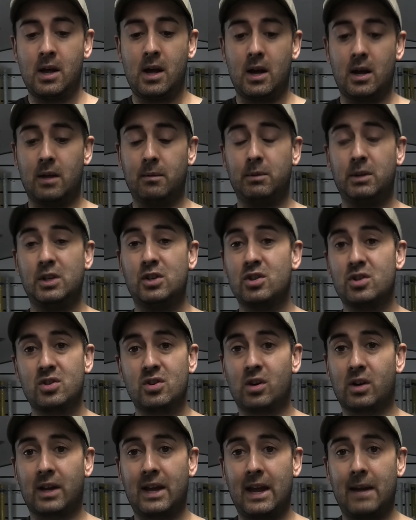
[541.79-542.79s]
Um, you're just
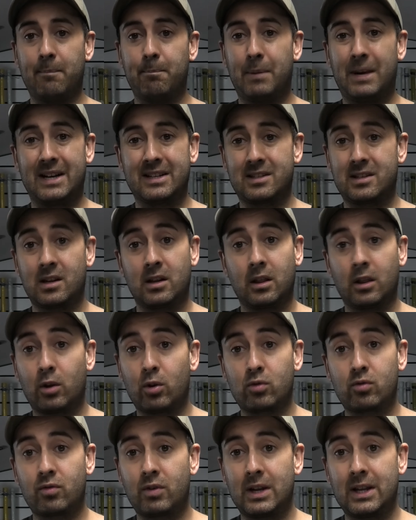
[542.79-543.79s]
not getting bats that
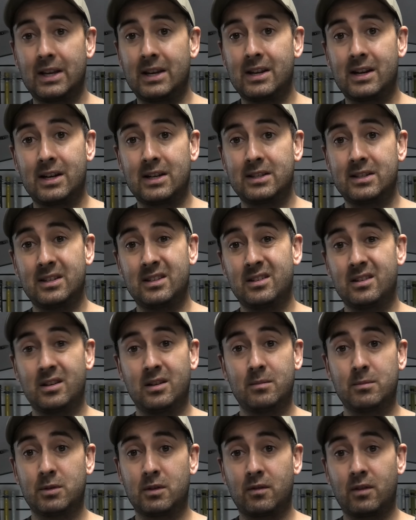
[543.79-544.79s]
look really nice in
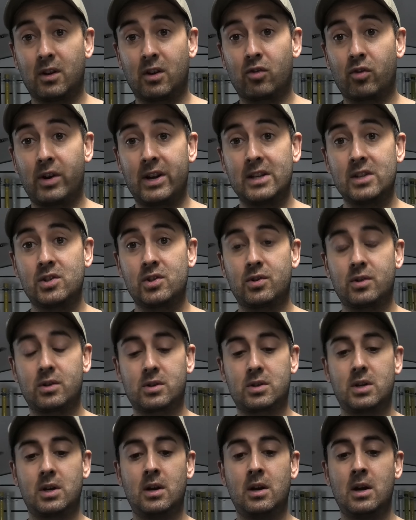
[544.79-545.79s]
terms of the grain
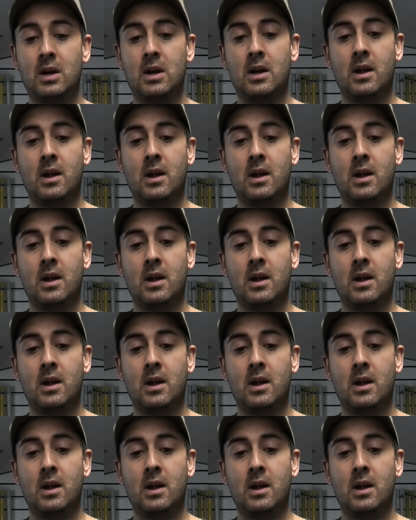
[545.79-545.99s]
structure